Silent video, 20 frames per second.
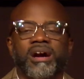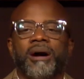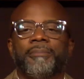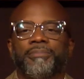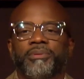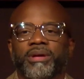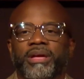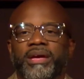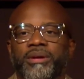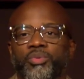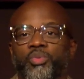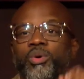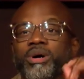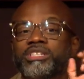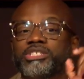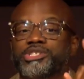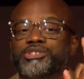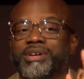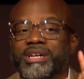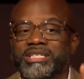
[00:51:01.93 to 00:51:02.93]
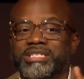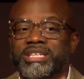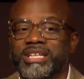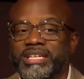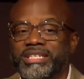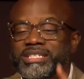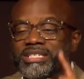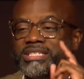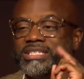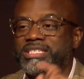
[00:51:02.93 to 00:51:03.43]
comprehend. One
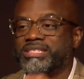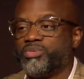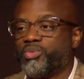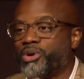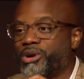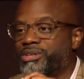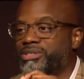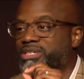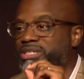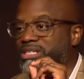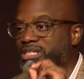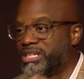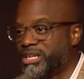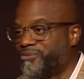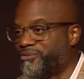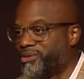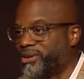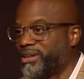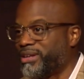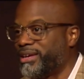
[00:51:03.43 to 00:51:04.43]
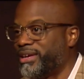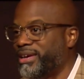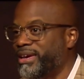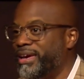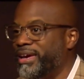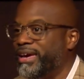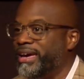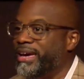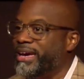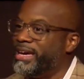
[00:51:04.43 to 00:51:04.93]
translation words it differently,
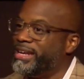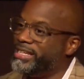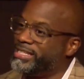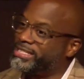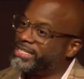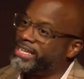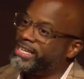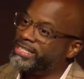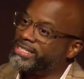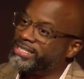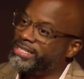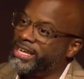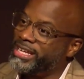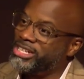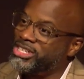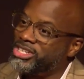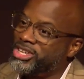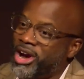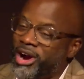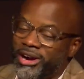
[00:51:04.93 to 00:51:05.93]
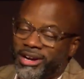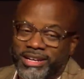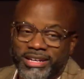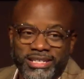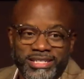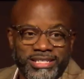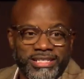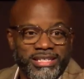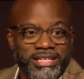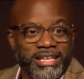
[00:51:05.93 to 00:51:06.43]
and it says that
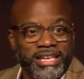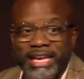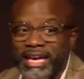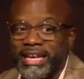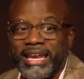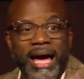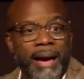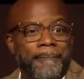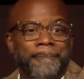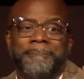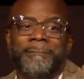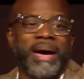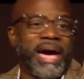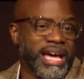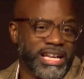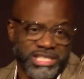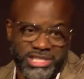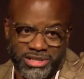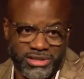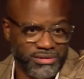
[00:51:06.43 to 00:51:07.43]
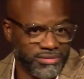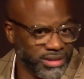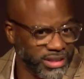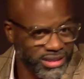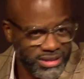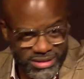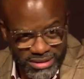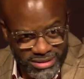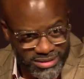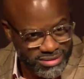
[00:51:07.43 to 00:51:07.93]
darkness cannot master
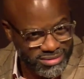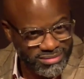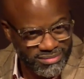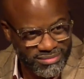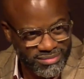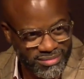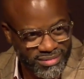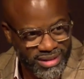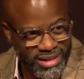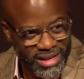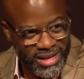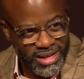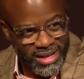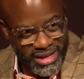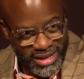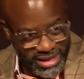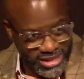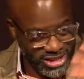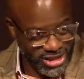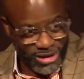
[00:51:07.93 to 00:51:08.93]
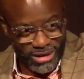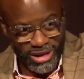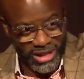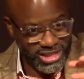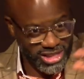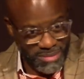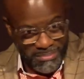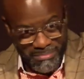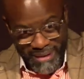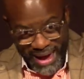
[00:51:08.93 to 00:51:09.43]
it. It's
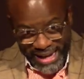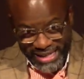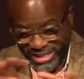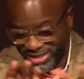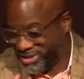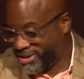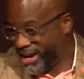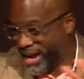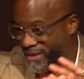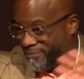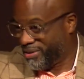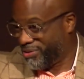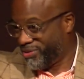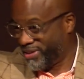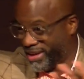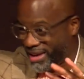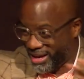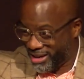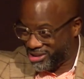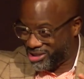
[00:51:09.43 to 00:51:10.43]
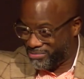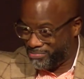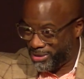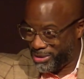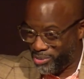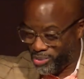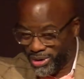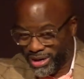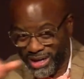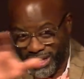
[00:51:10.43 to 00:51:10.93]
looking to master everything else,
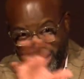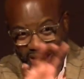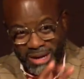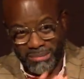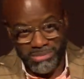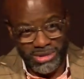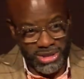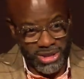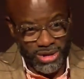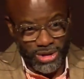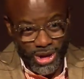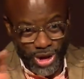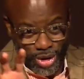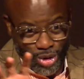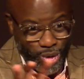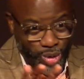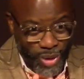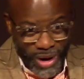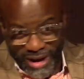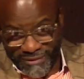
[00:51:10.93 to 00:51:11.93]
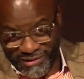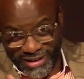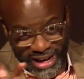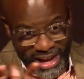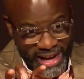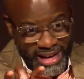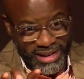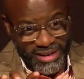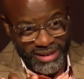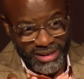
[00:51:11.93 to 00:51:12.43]
but when it comes to you who have
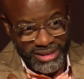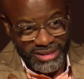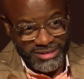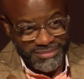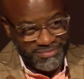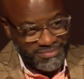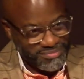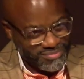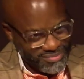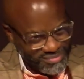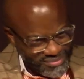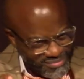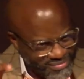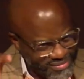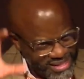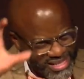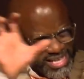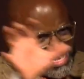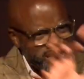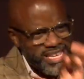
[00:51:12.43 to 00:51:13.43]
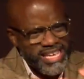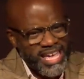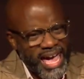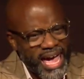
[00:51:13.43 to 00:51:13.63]
light, it